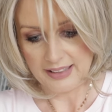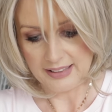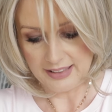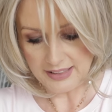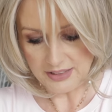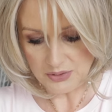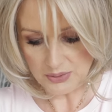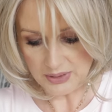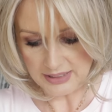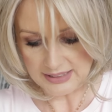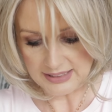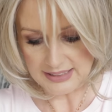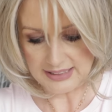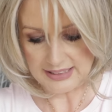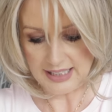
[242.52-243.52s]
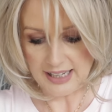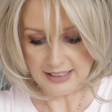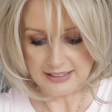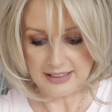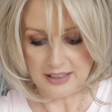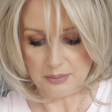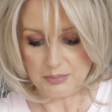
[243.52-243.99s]
I think you can
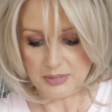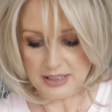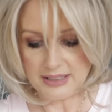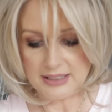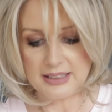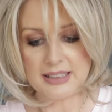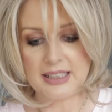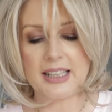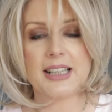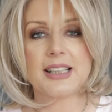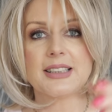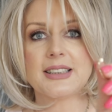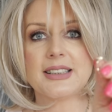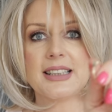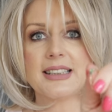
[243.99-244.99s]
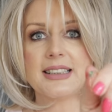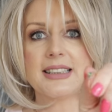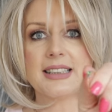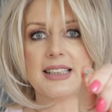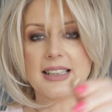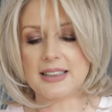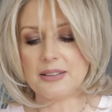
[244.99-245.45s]
stack them. Let's, so that's
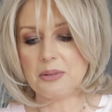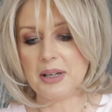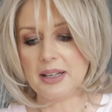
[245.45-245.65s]
the other